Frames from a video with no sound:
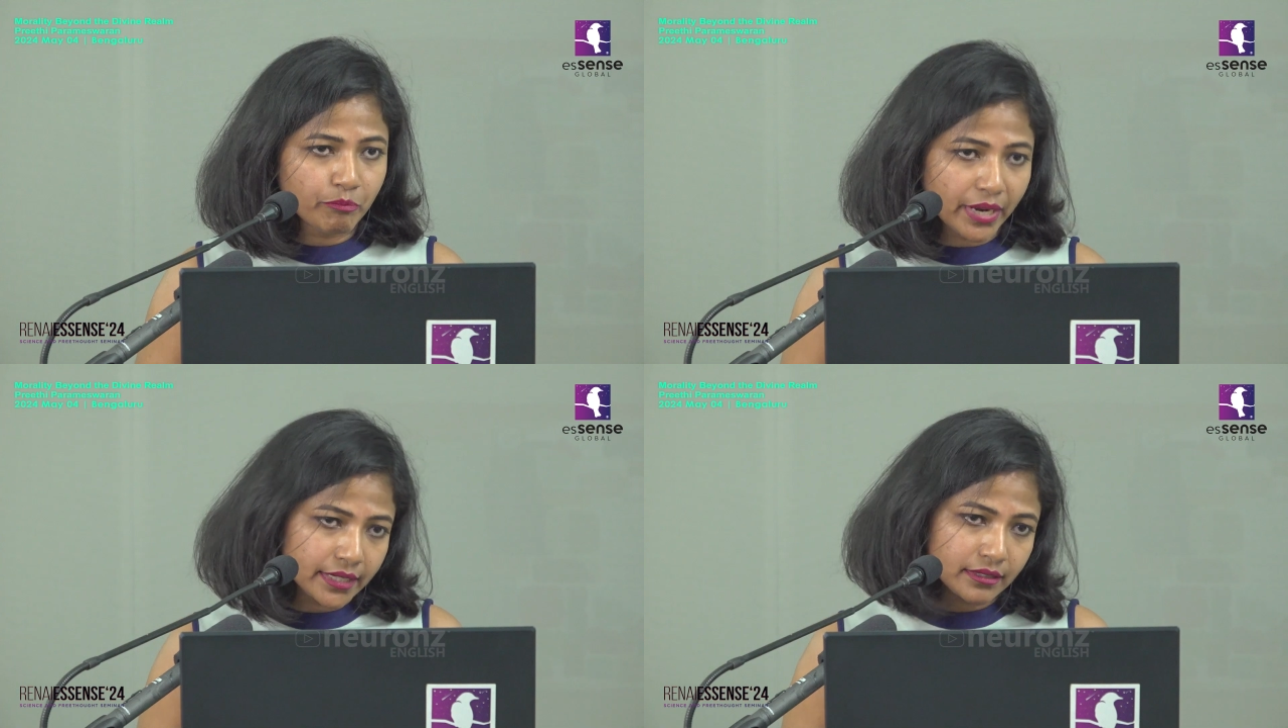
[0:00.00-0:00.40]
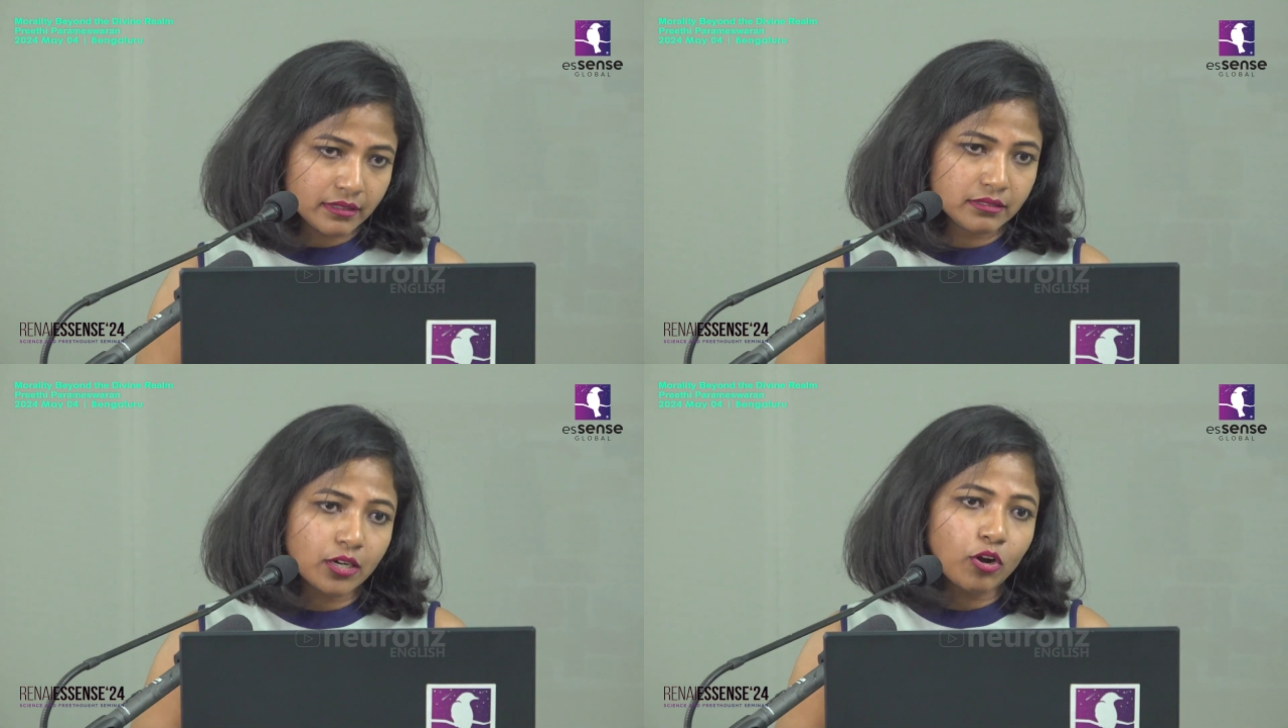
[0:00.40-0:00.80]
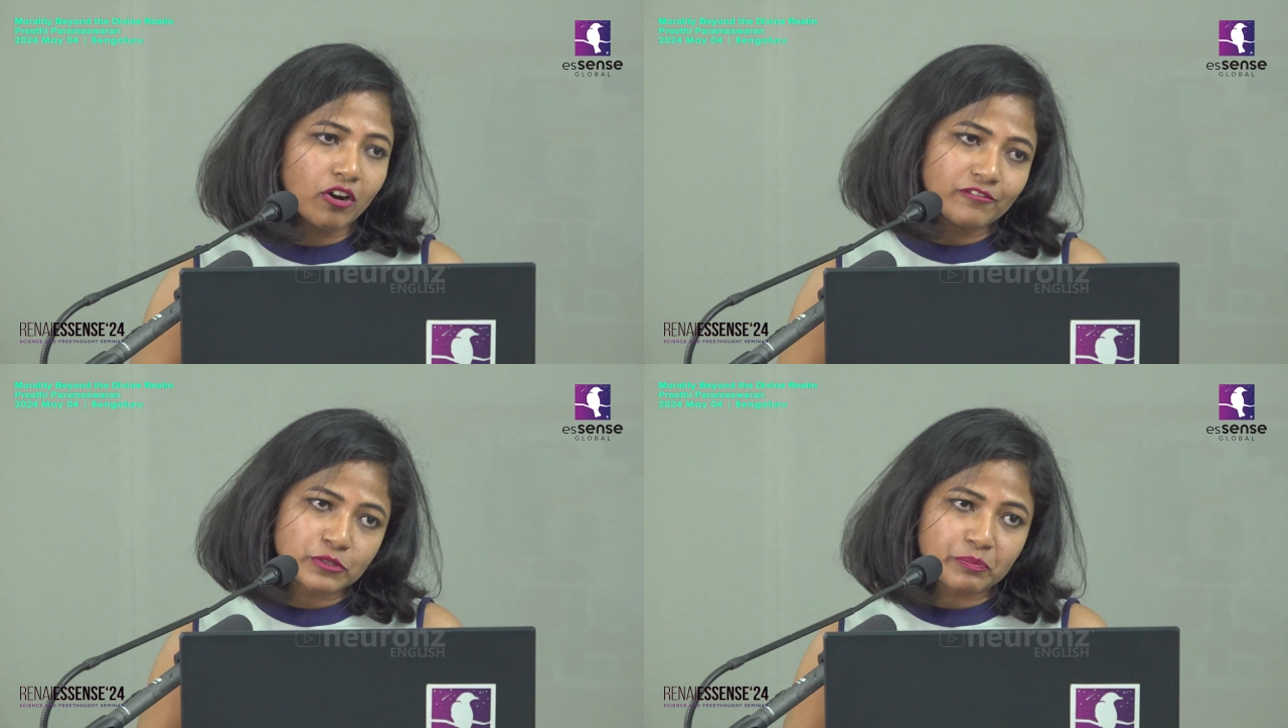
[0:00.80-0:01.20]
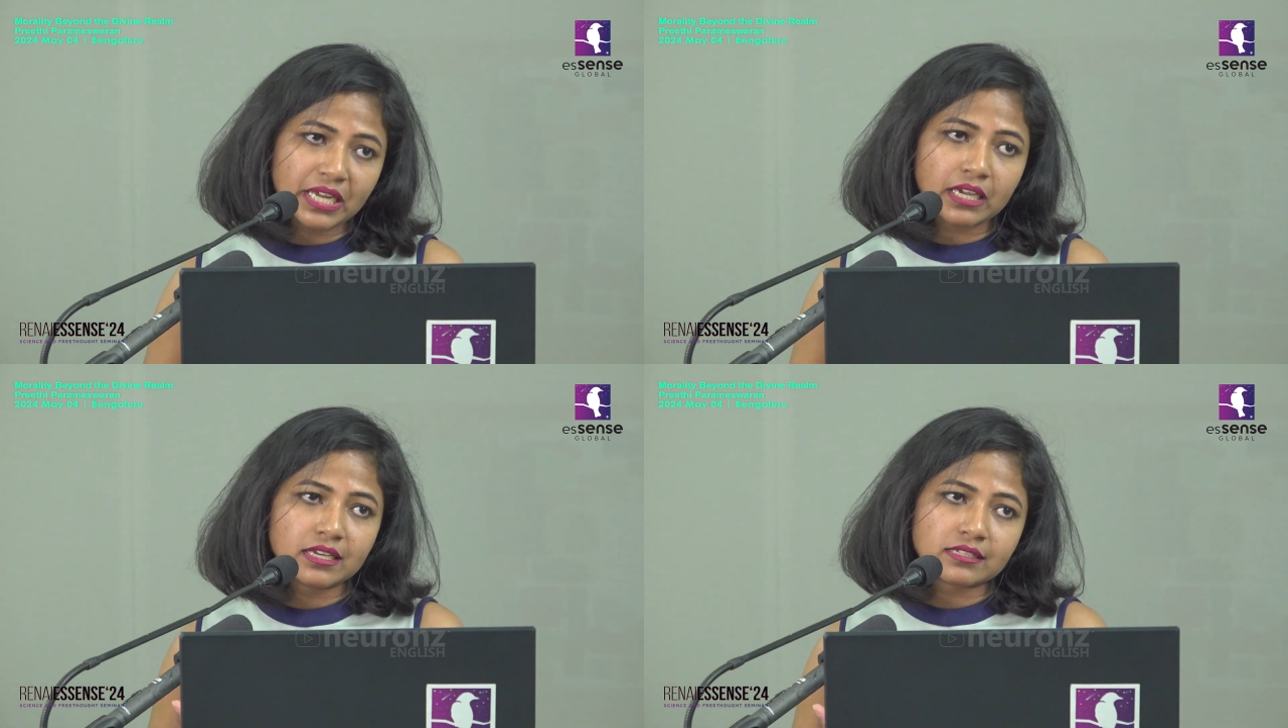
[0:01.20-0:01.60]
but the
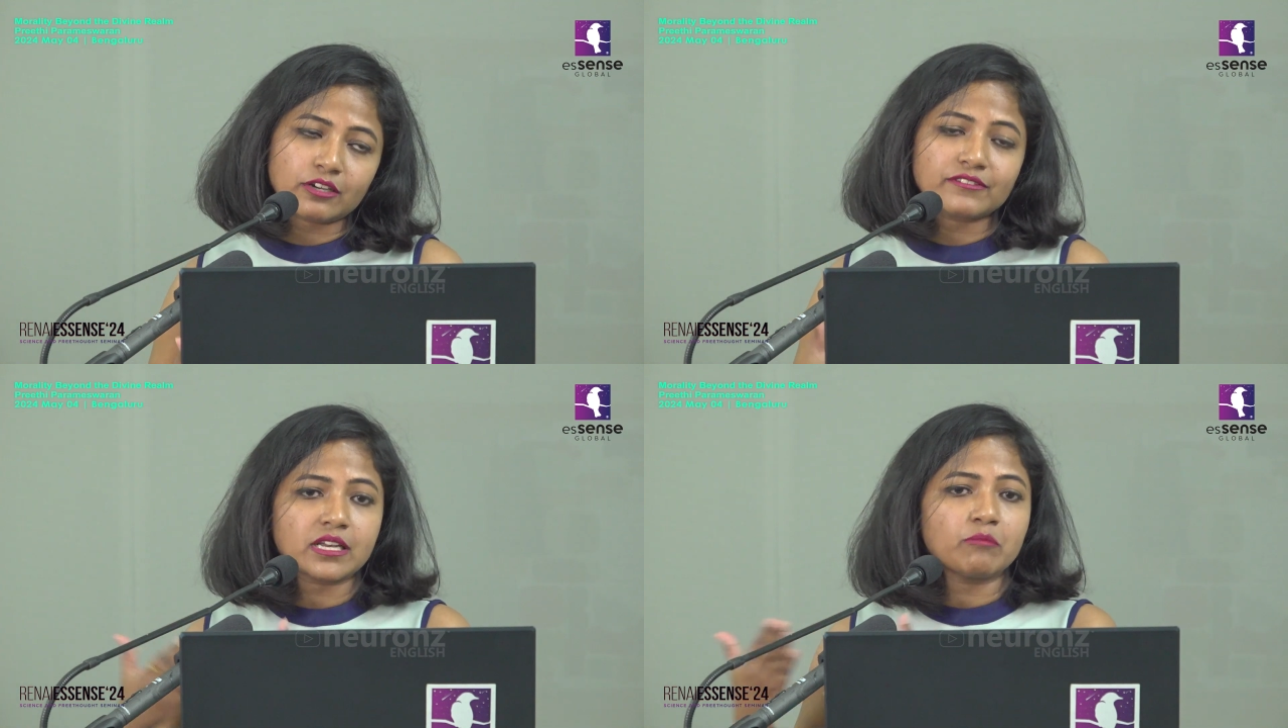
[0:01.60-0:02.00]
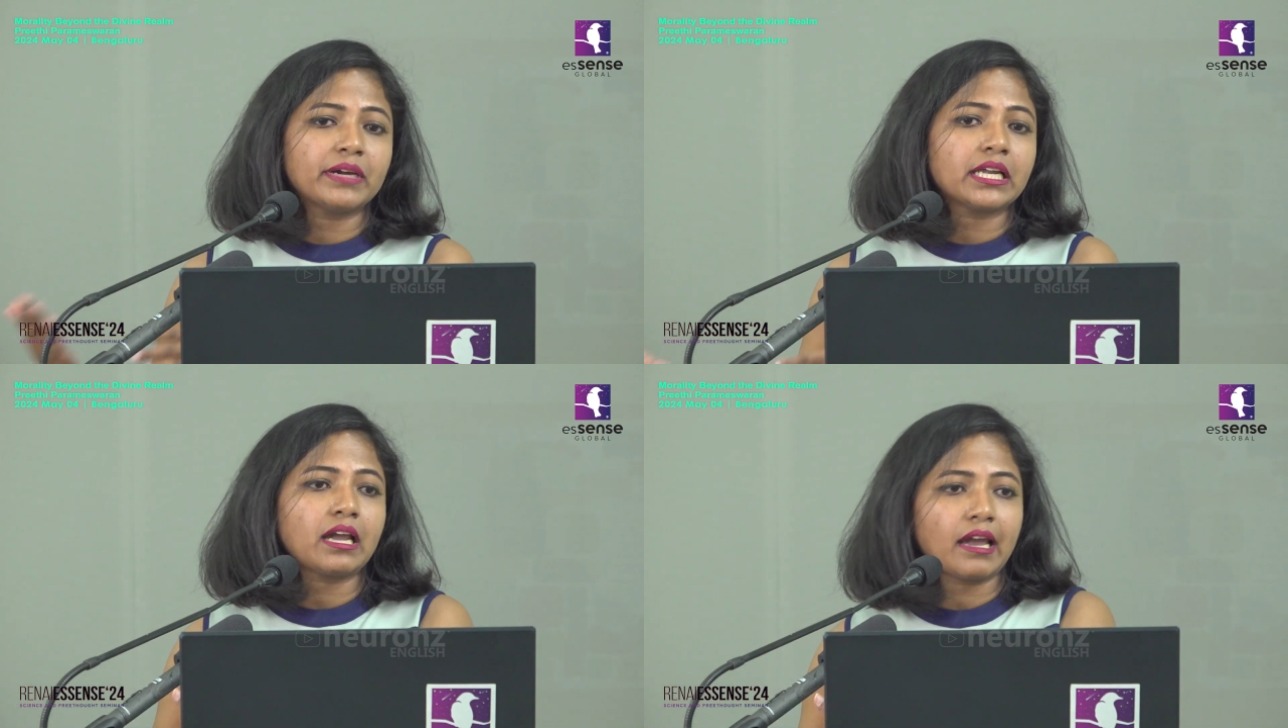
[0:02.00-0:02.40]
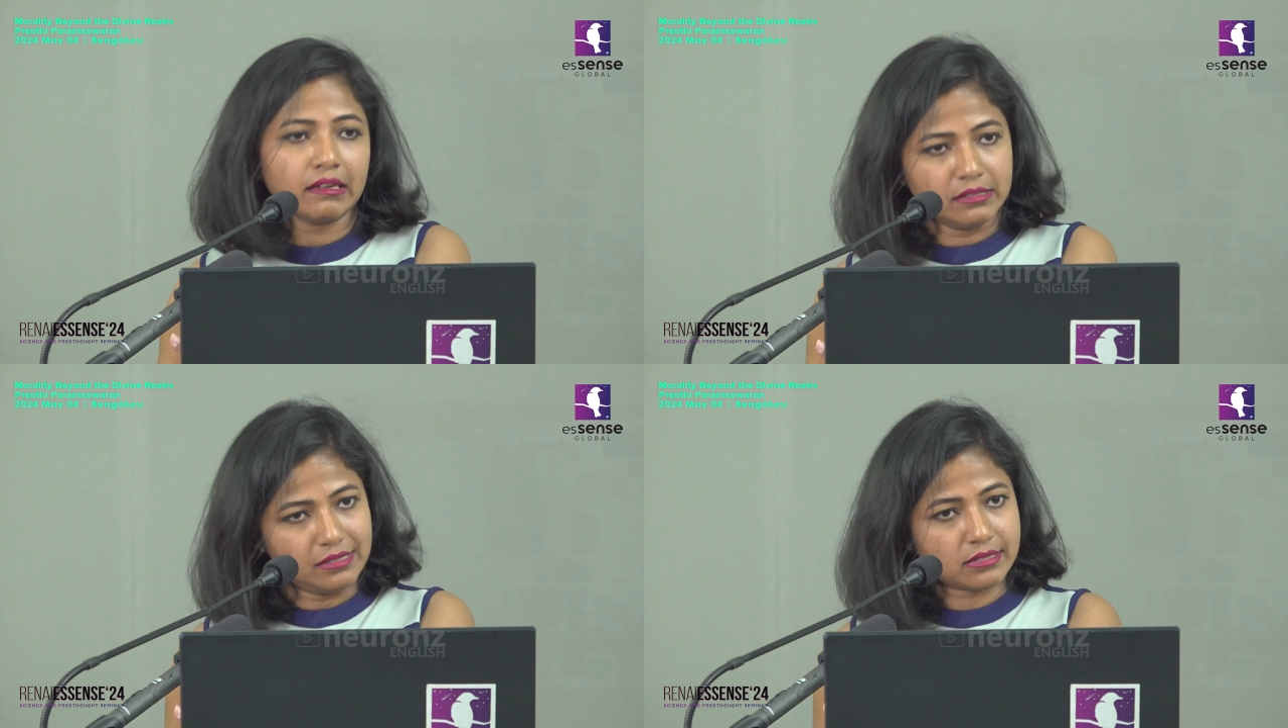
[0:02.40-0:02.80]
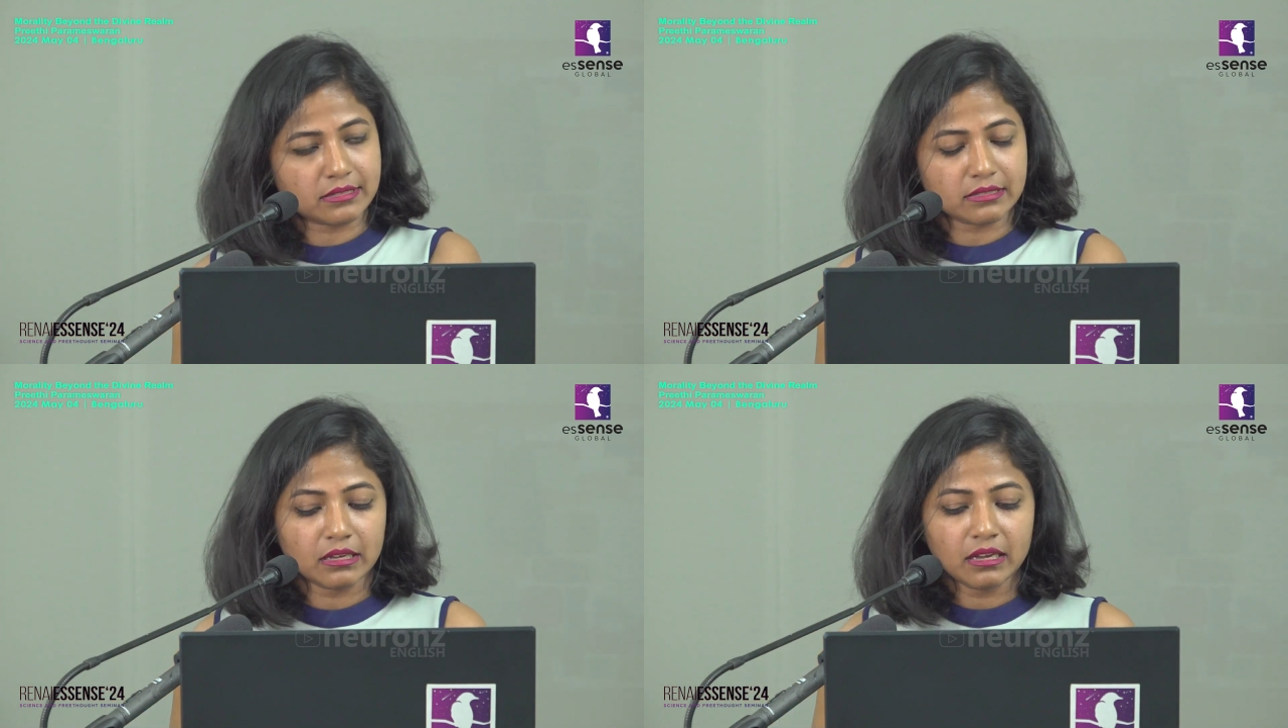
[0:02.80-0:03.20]
offspring is of somebody else.